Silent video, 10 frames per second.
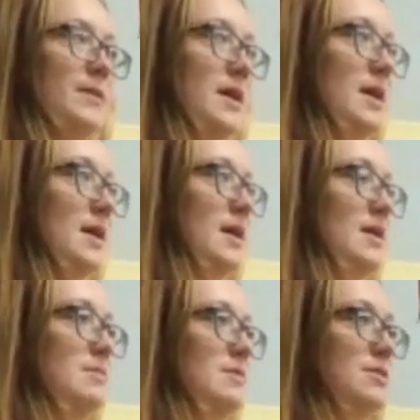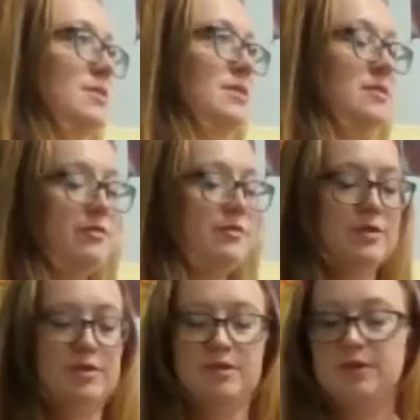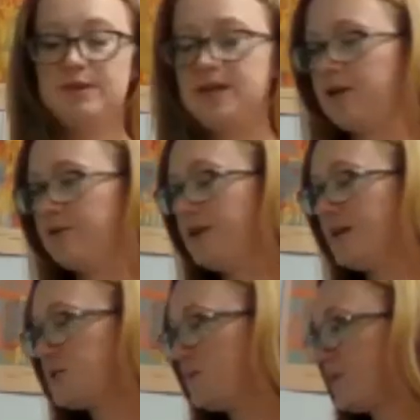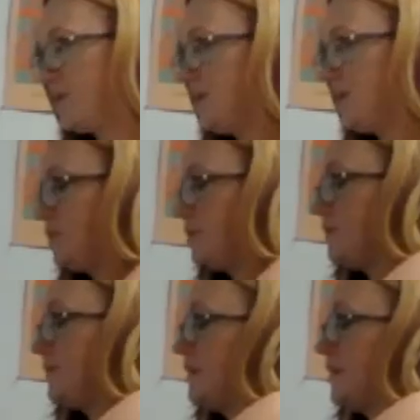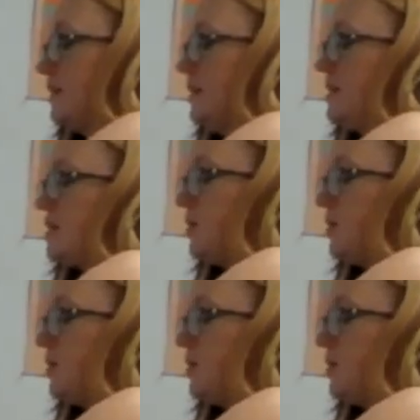Okay, beautiful. Now, next one we're going to do is